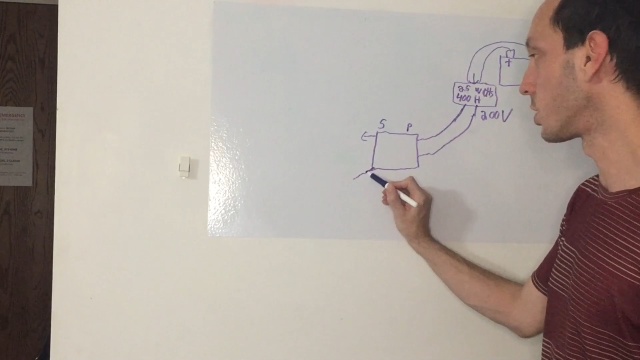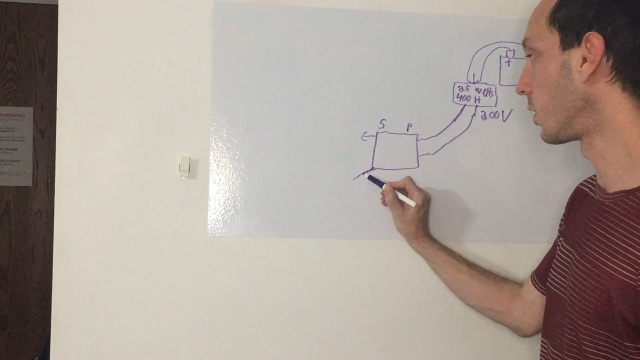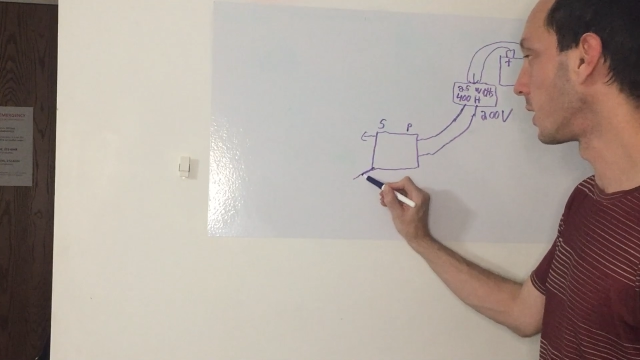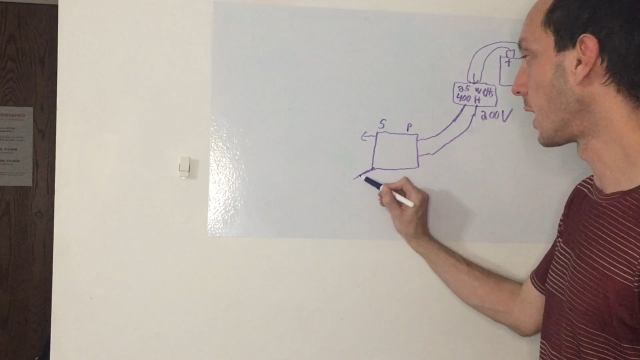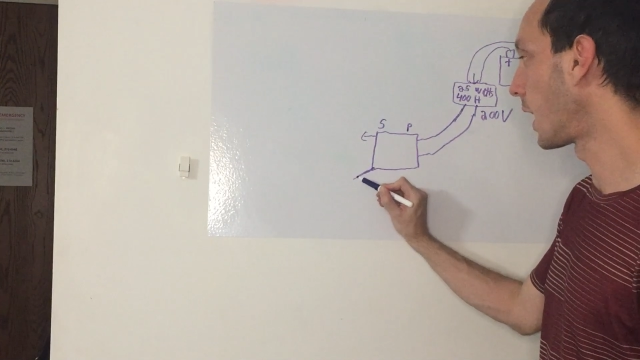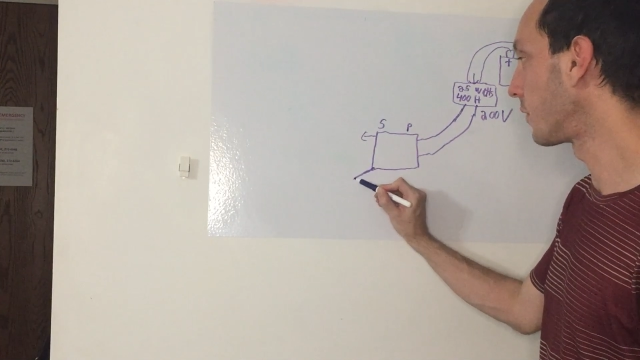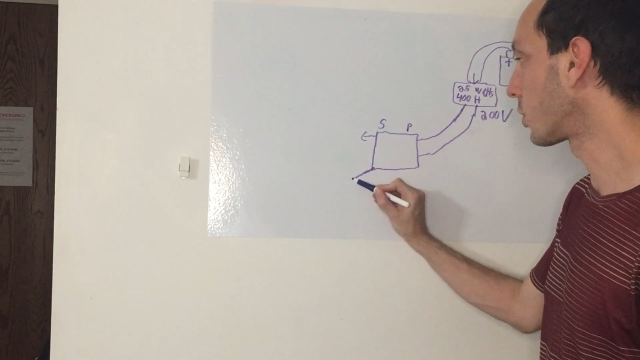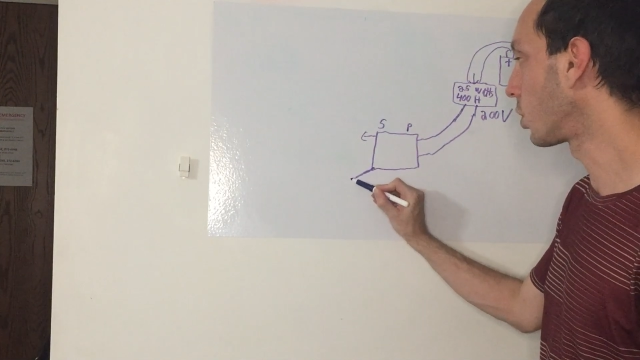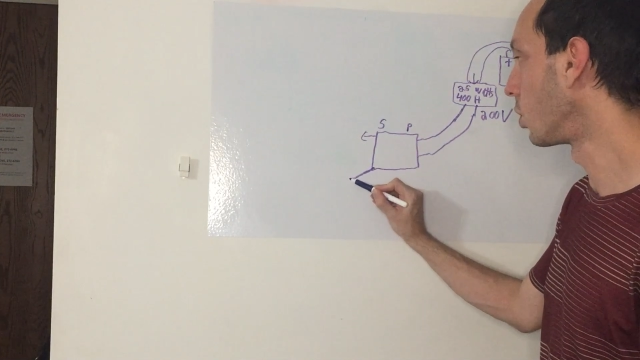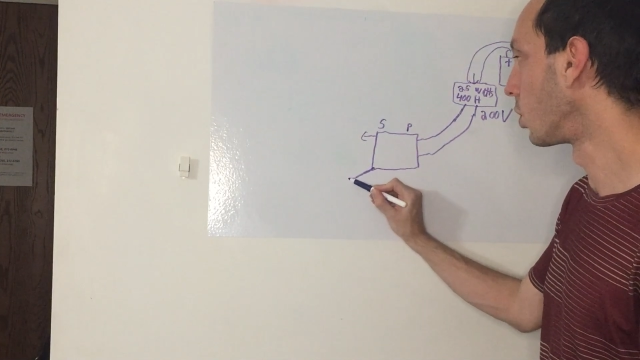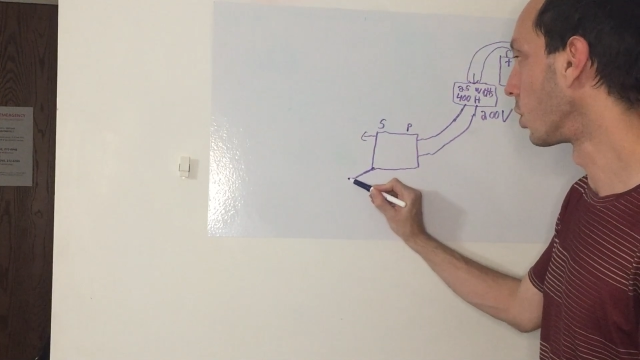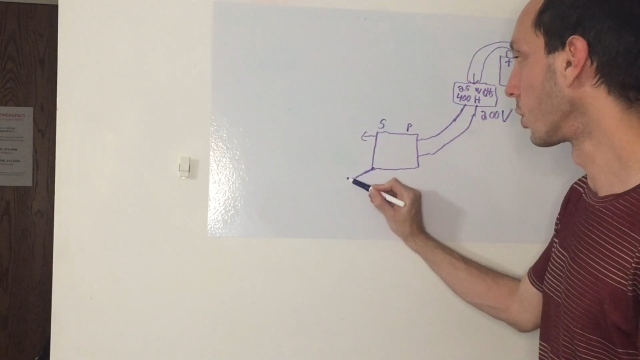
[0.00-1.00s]
is our live
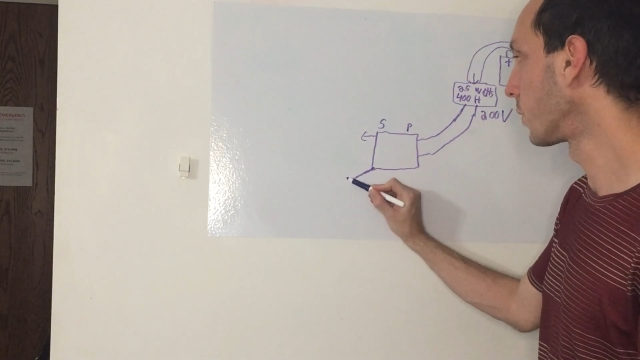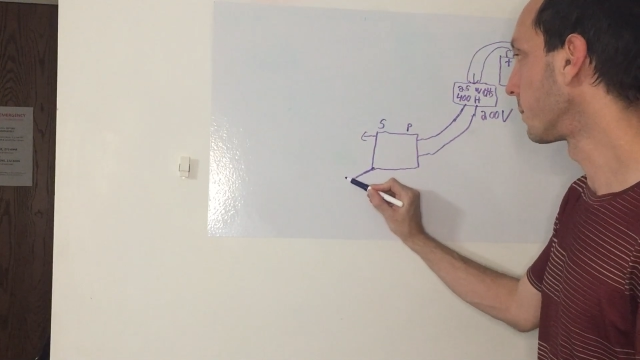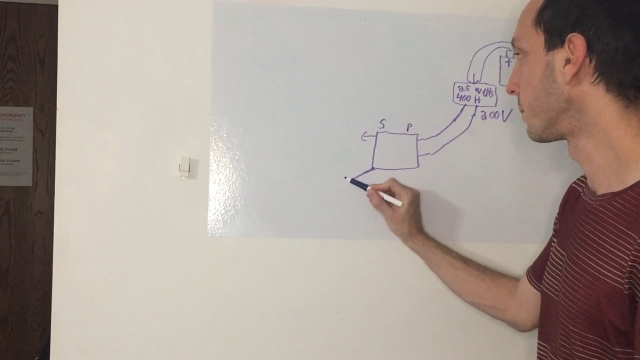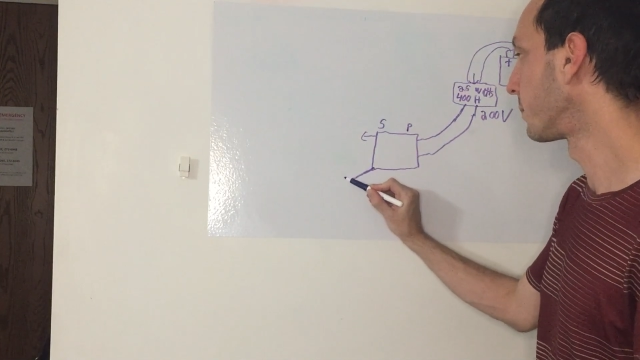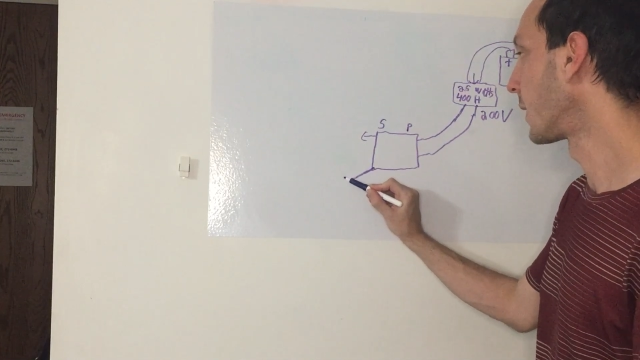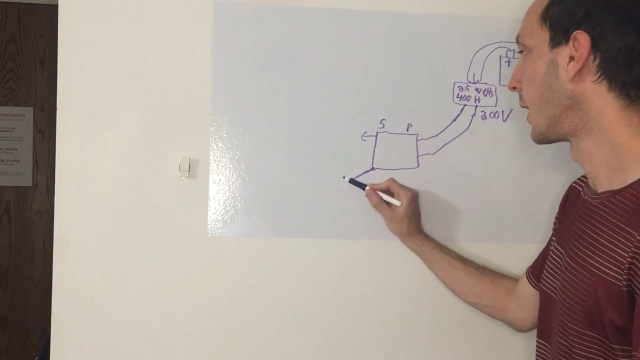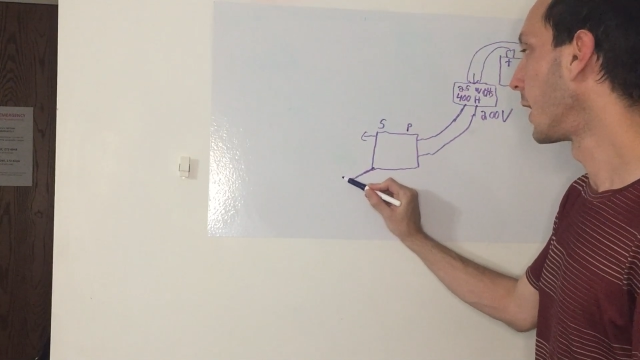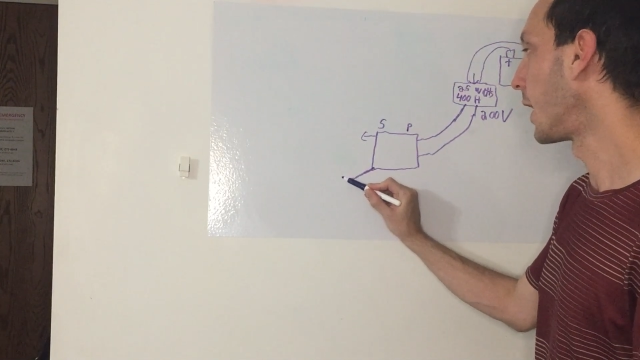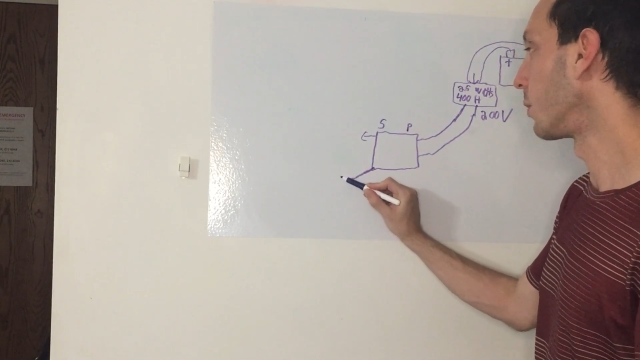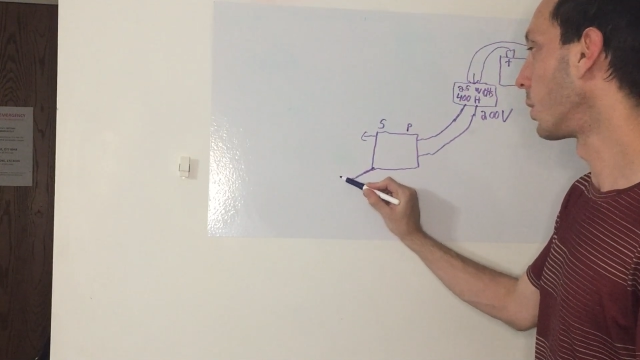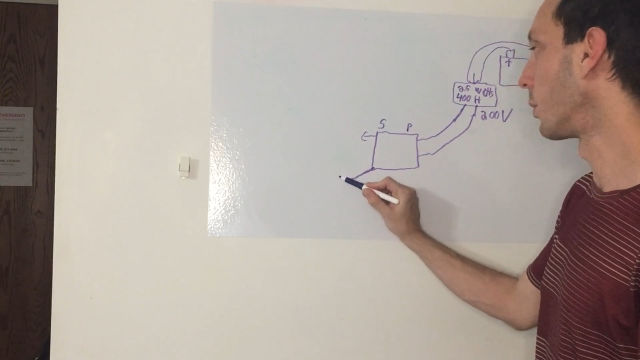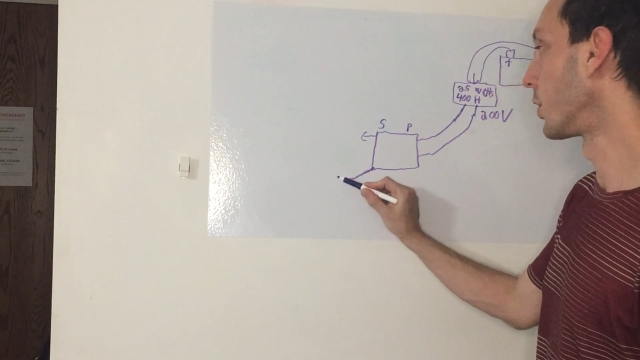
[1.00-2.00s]
core.
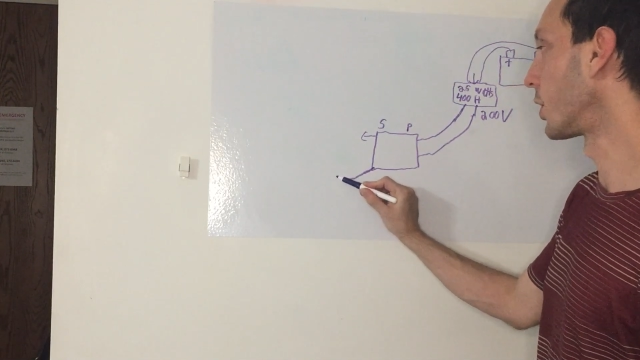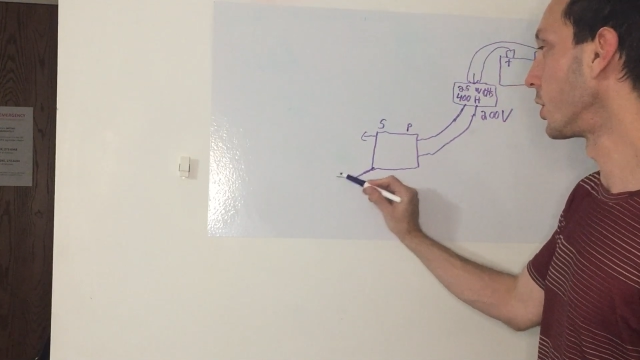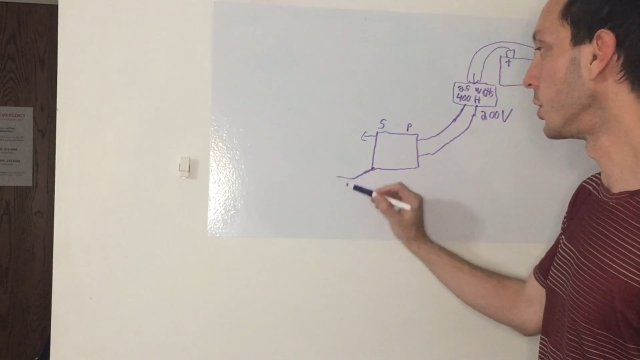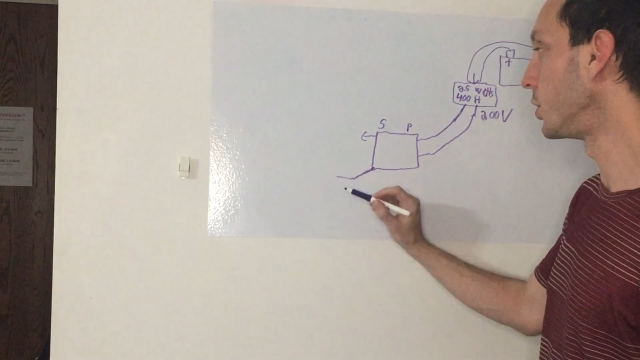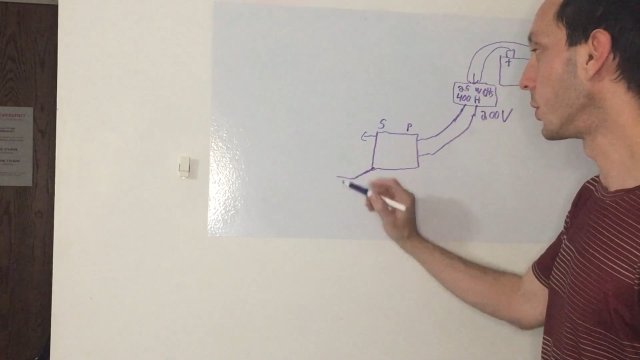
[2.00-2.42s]
And what we're going to